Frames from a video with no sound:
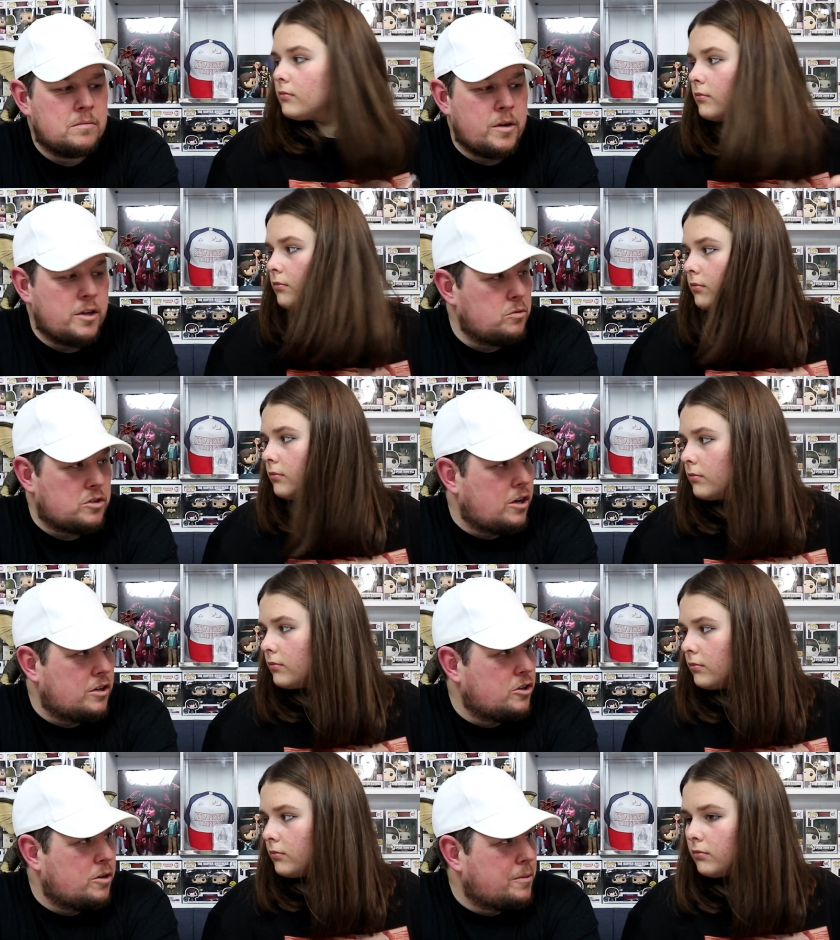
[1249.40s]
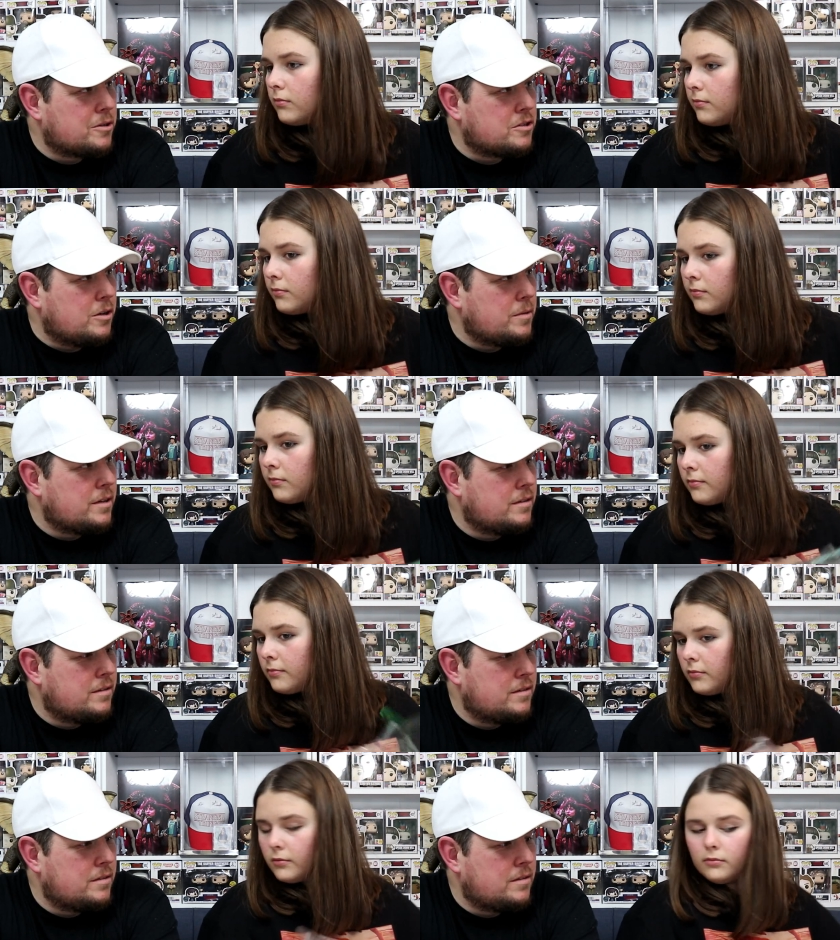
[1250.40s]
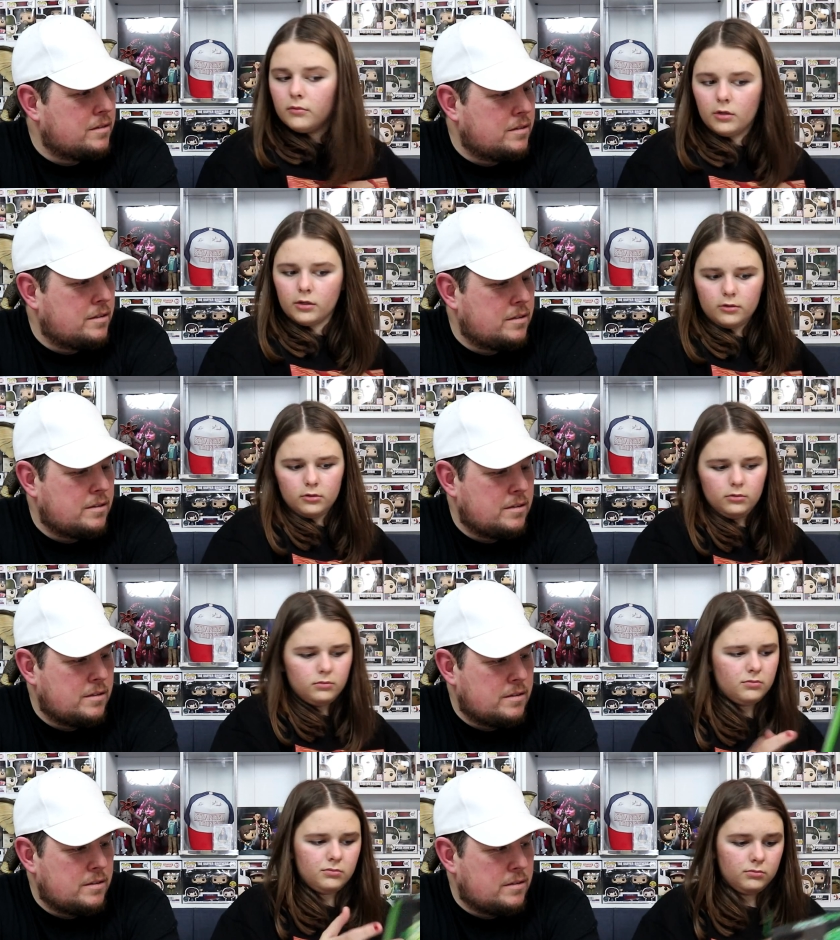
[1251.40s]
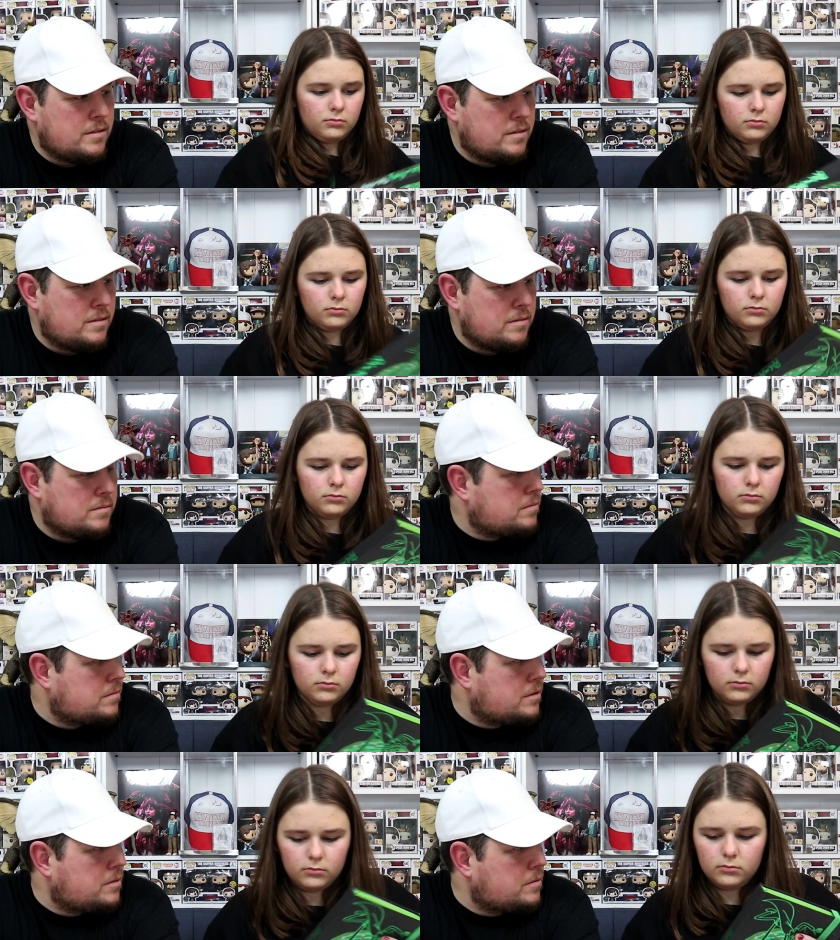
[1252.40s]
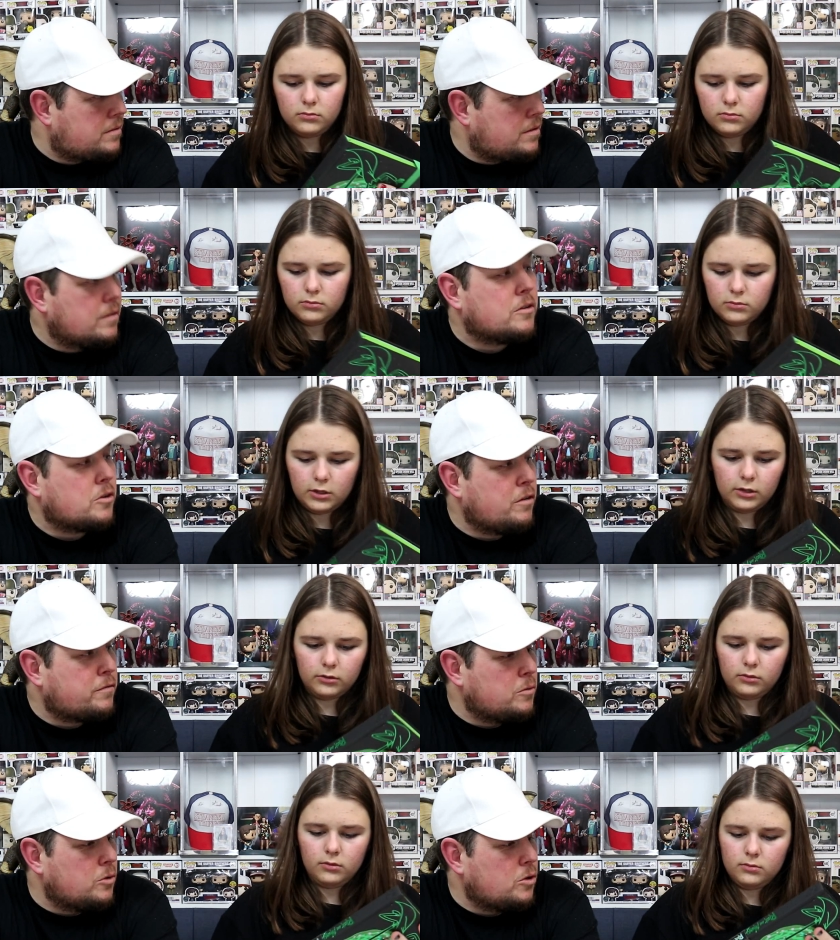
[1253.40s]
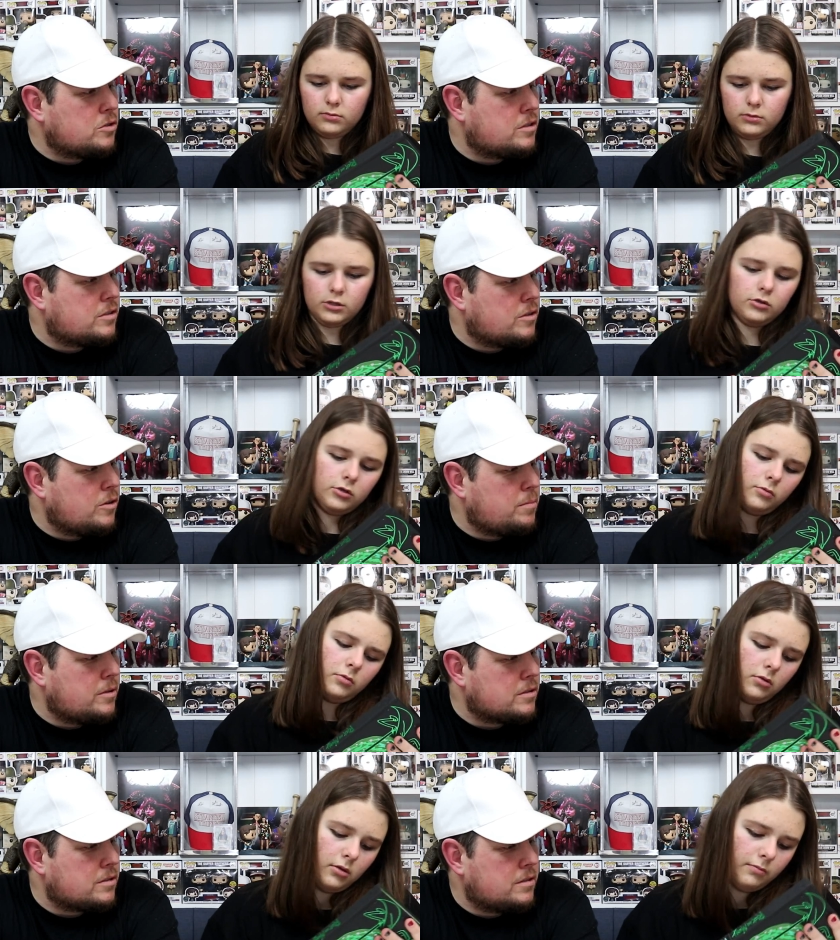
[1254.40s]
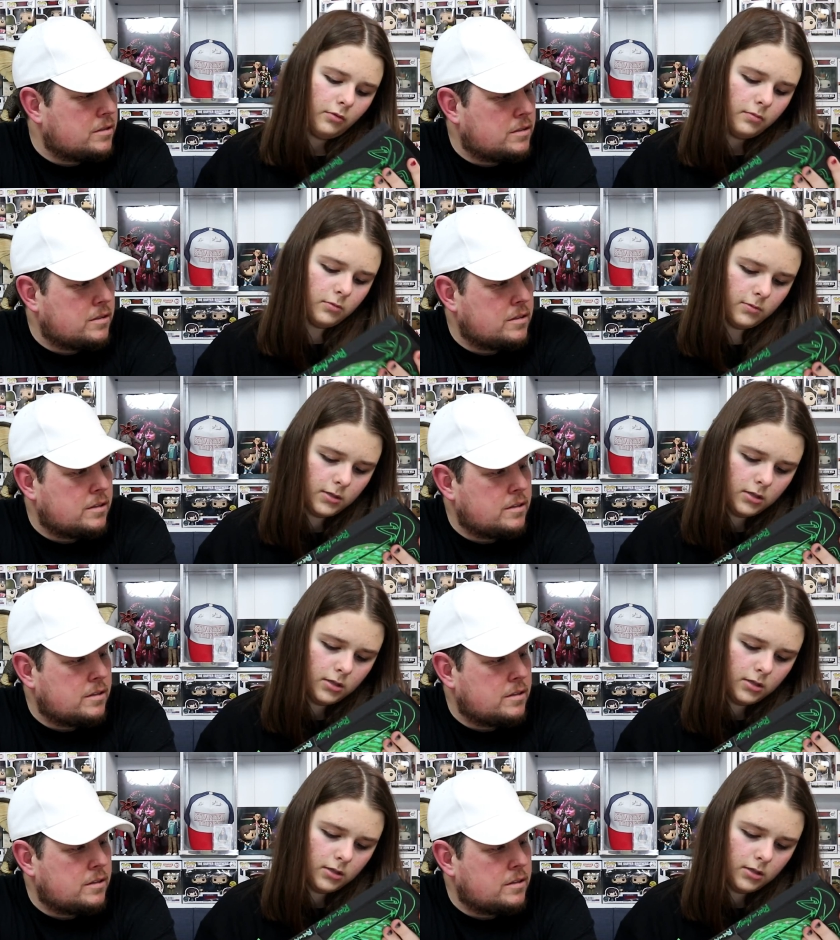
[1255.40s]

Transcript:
Speaker 1: We use all the notebooks, don't we? I don't know. We don't go for loads in you our box. Probably.